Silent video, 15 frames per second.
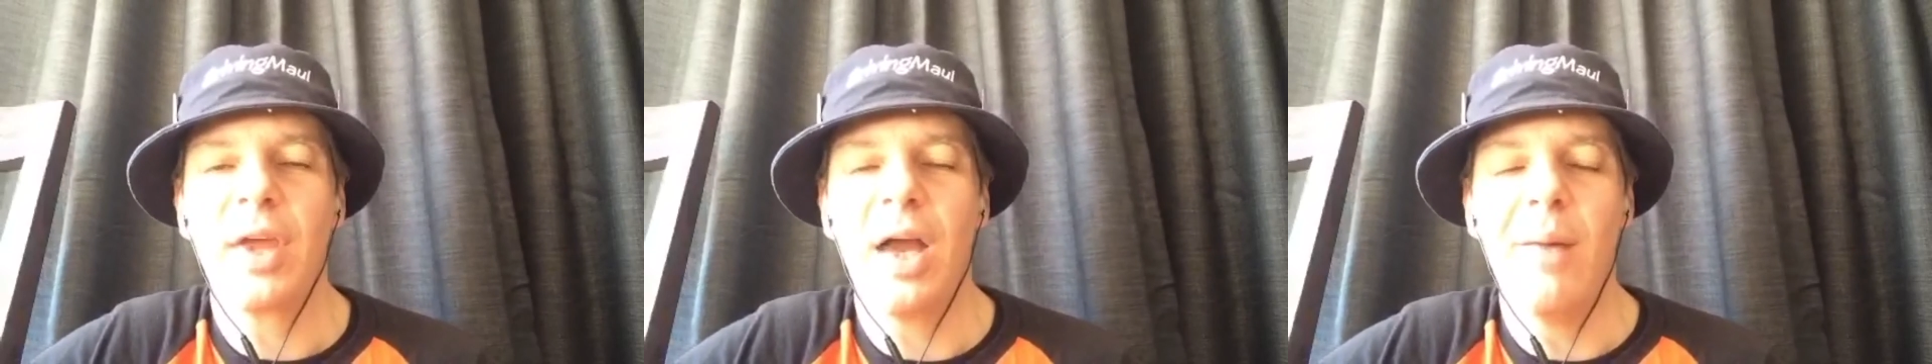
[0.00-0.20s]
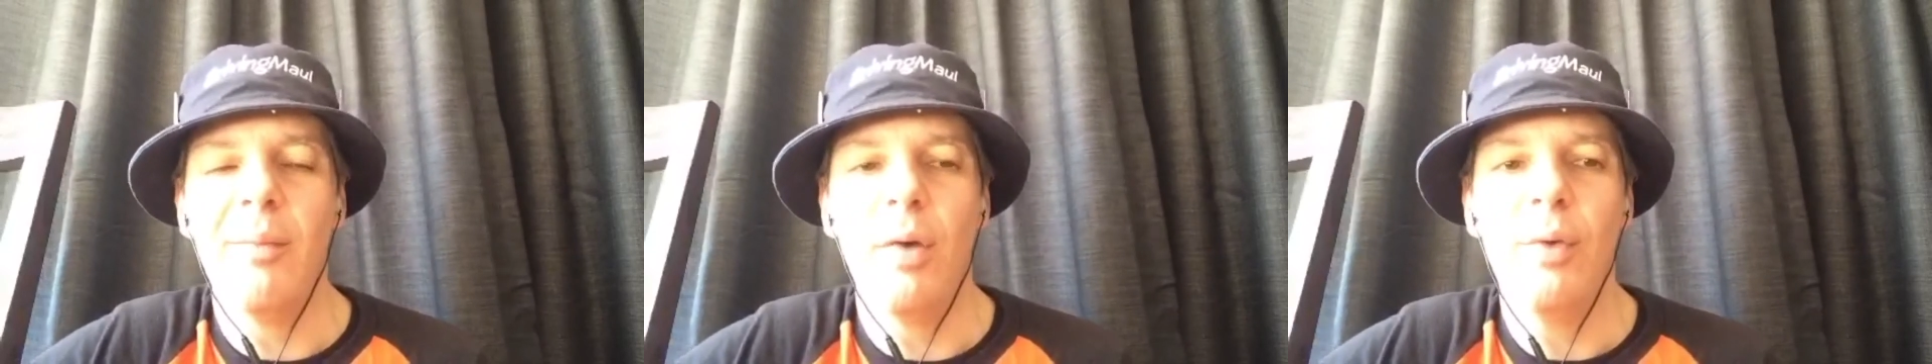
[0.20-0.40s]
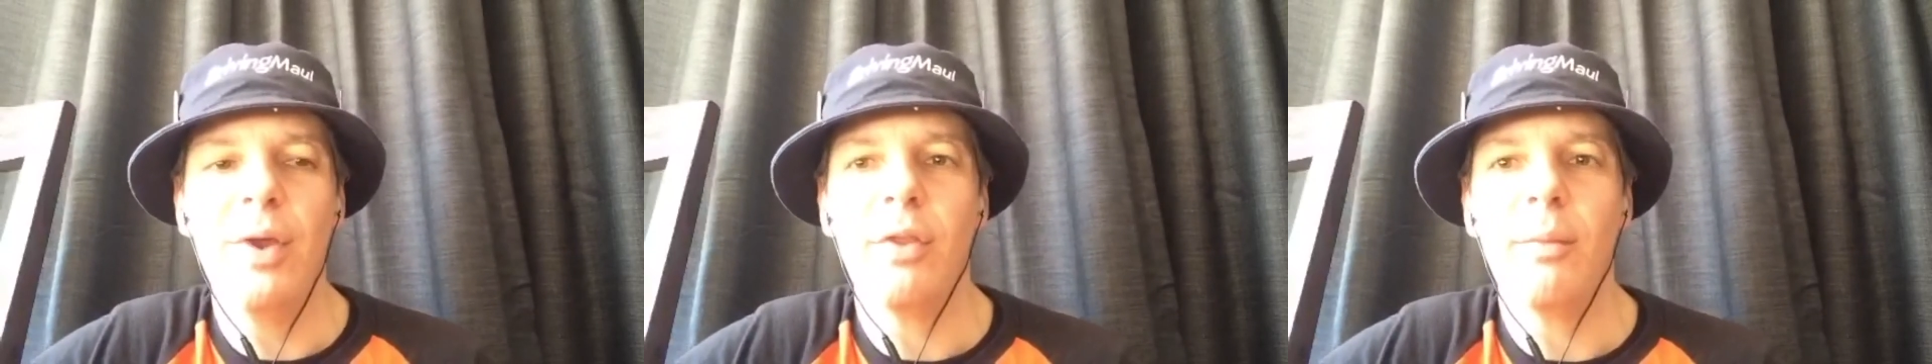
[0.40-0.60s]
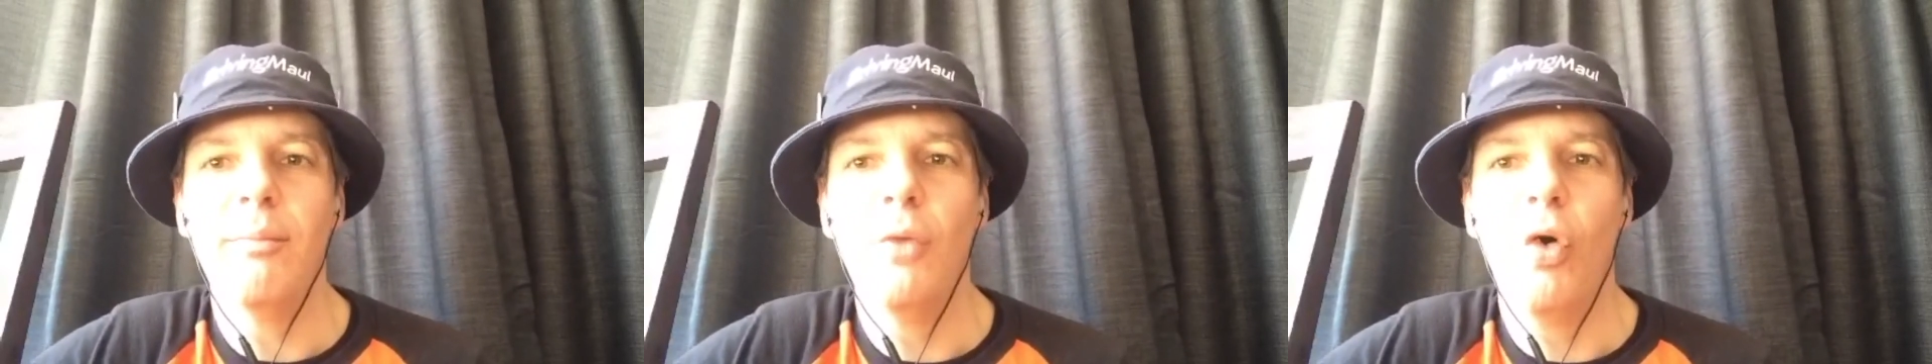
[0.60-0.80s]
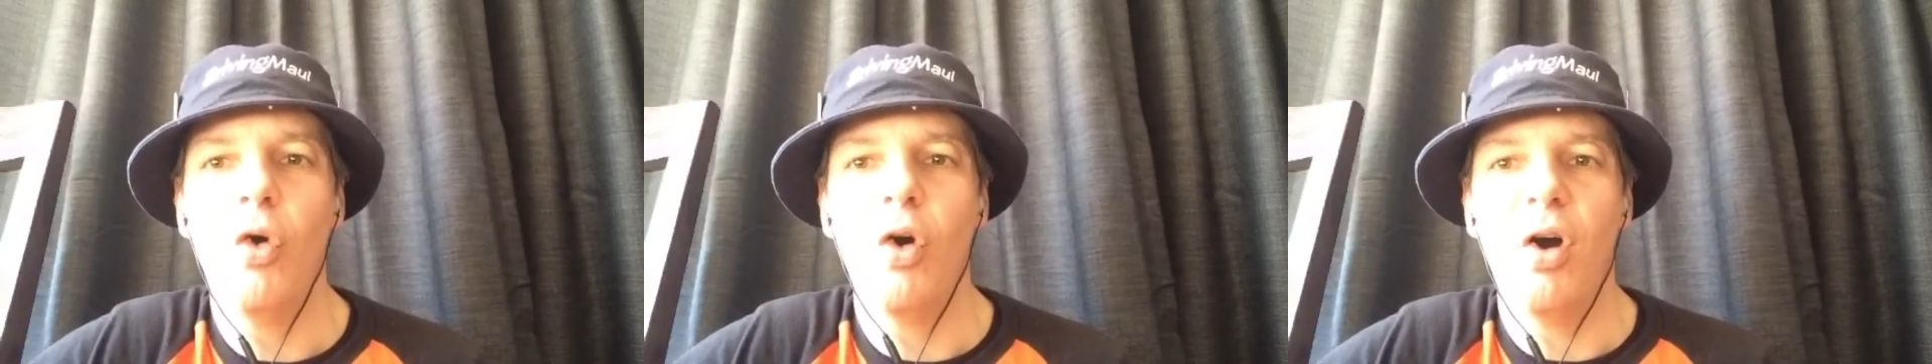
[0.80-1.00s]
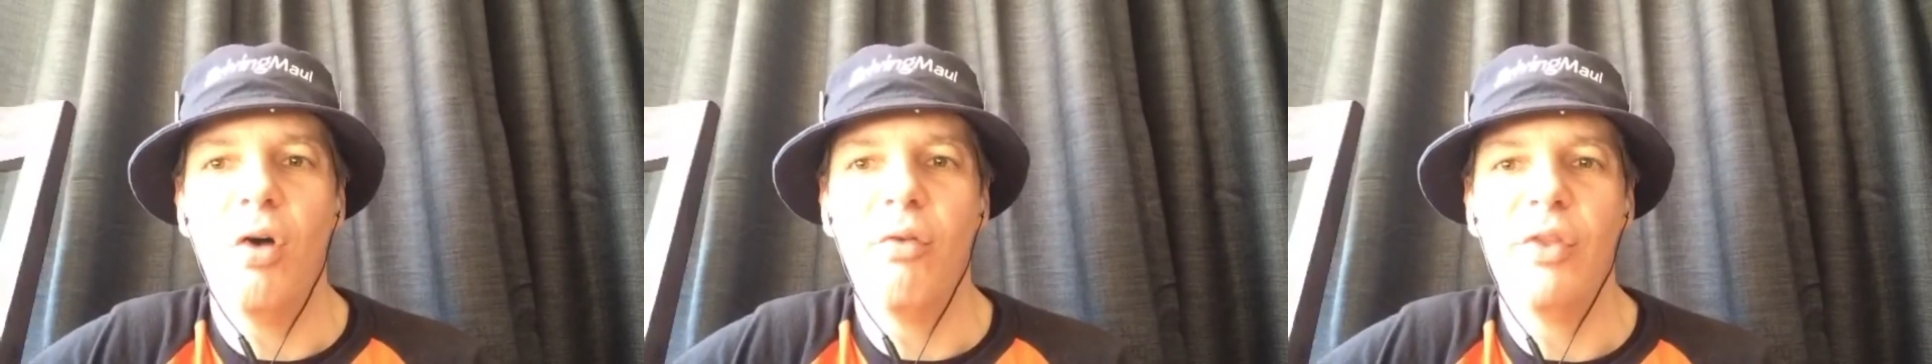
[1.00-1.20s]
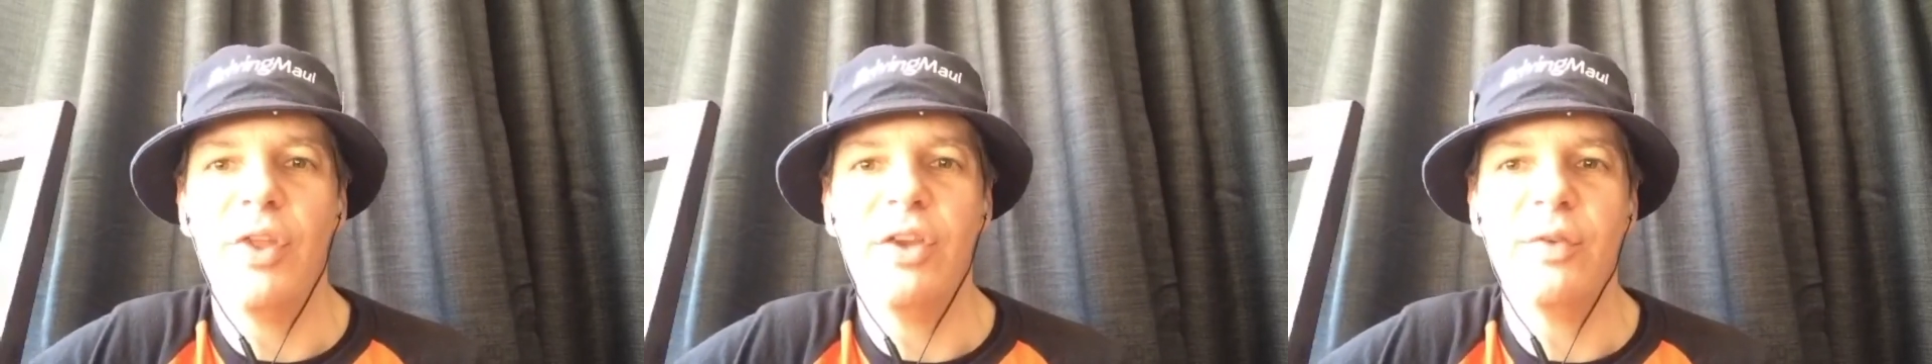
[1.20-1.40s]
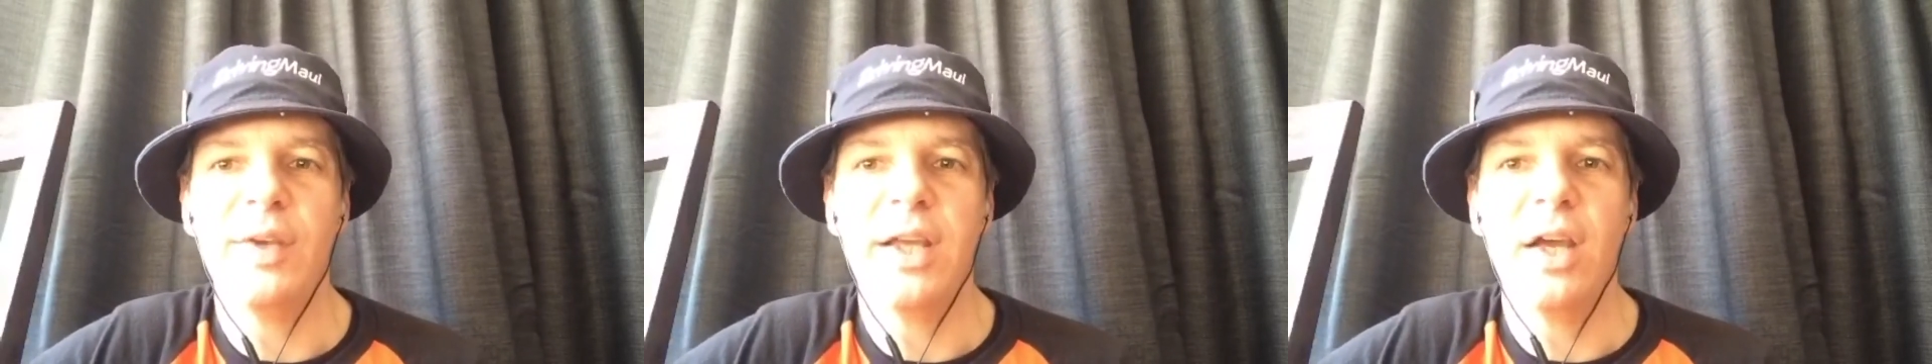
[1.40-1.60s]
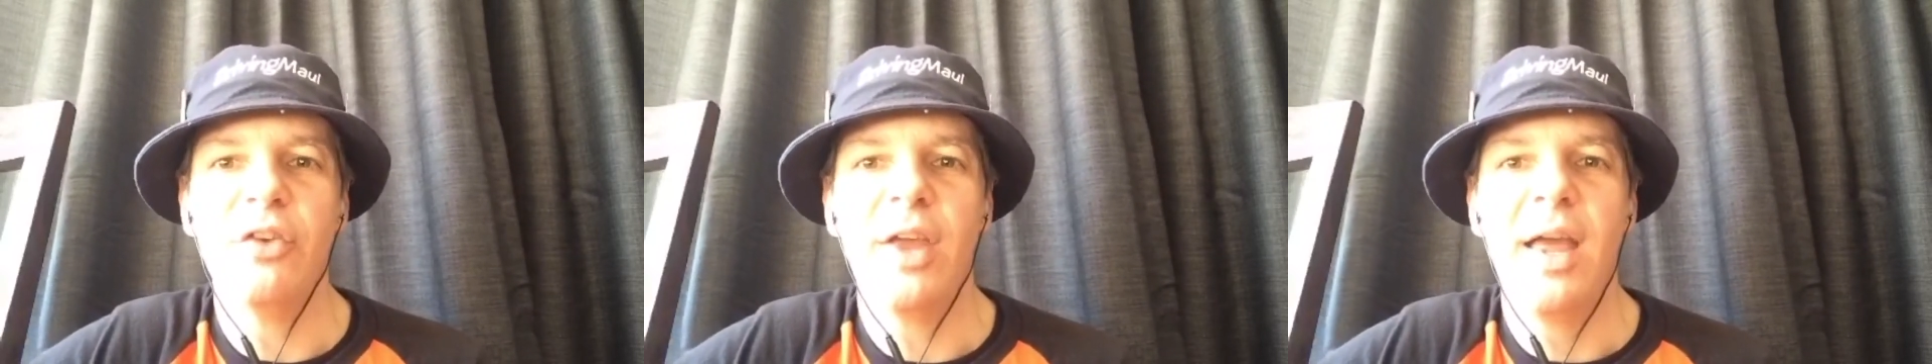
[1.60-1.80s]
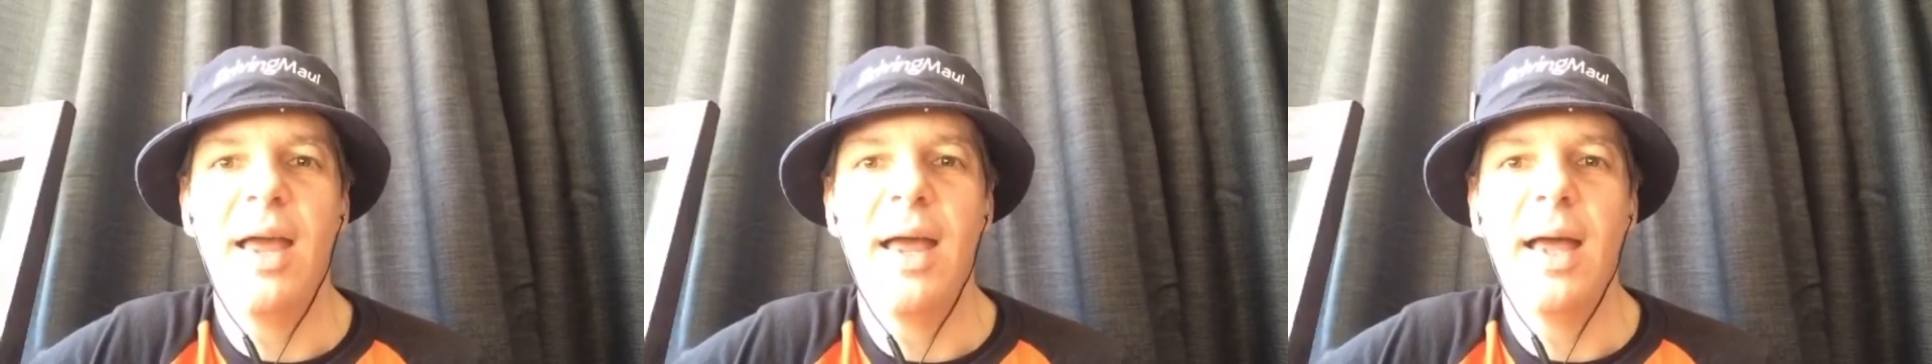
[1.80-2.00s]
um, with more of these
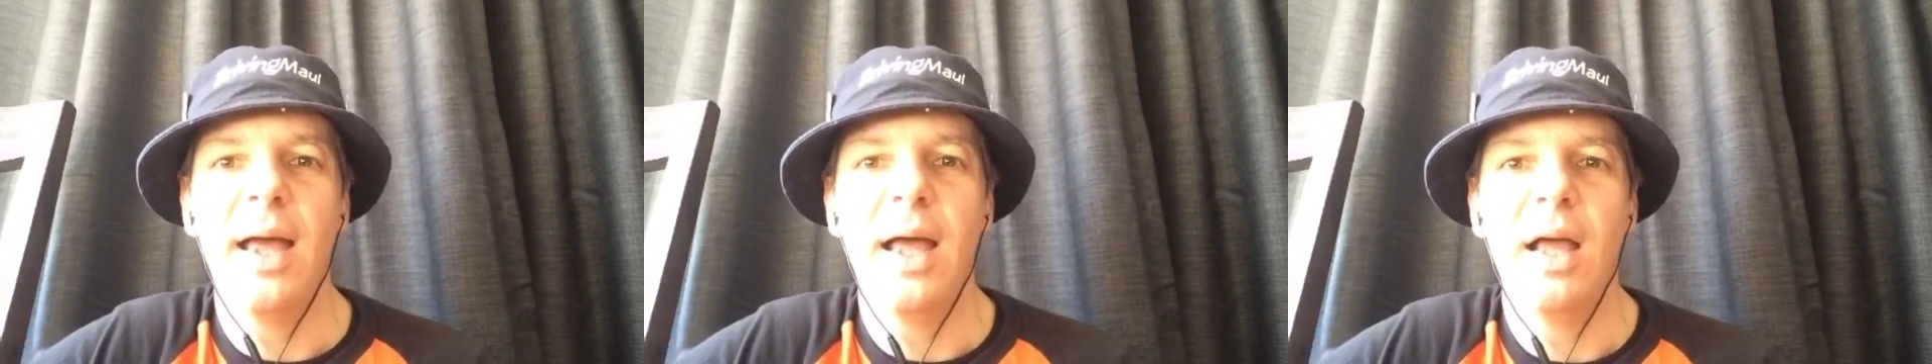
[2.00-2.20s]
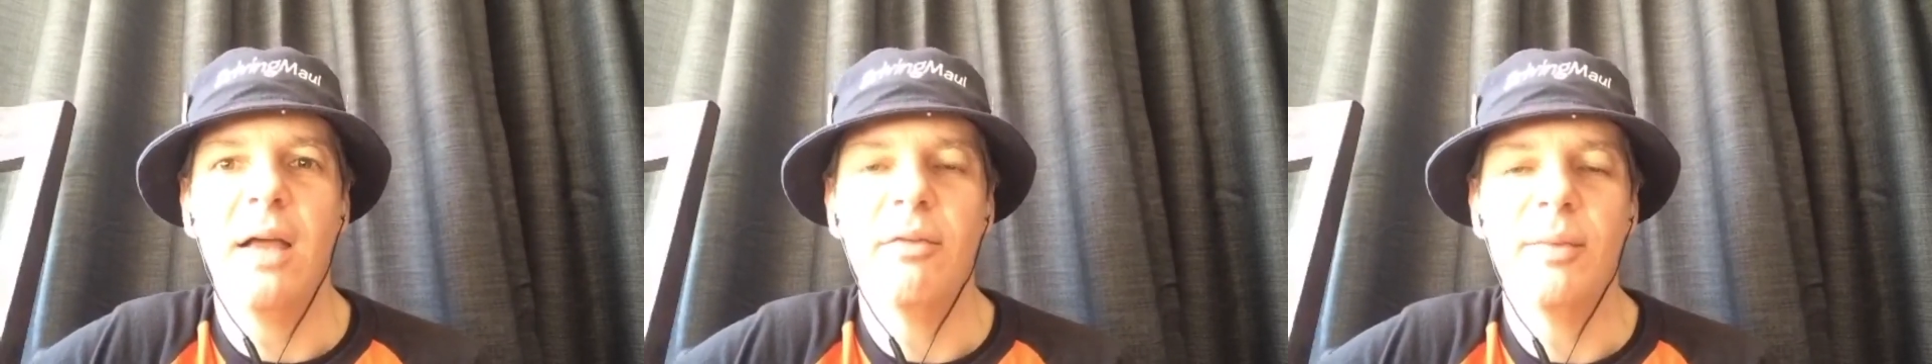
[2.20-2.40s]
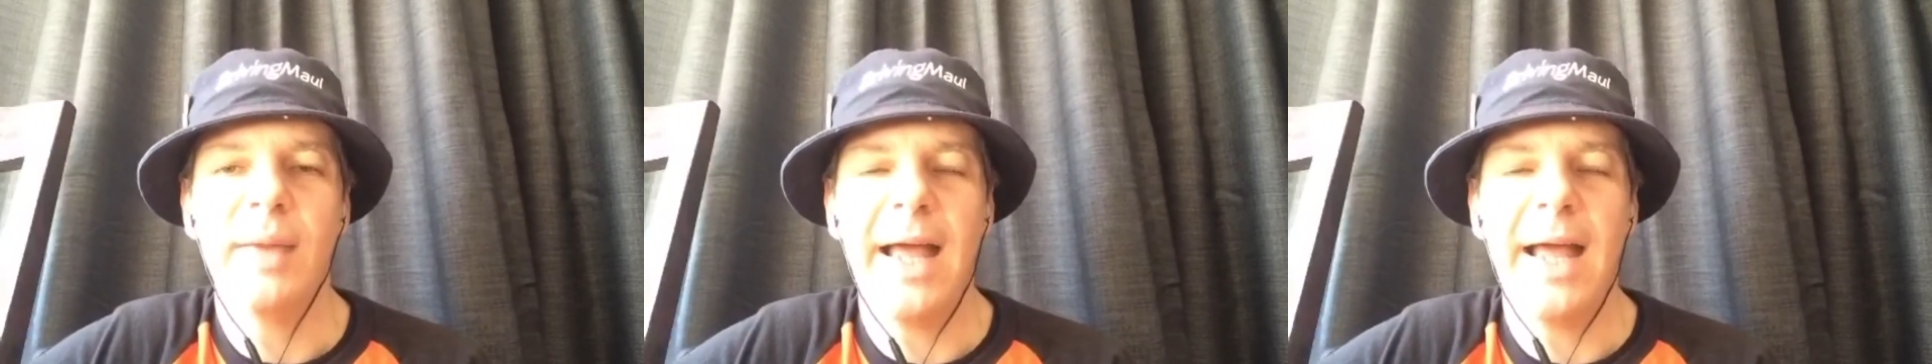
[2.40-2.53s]
videos uh,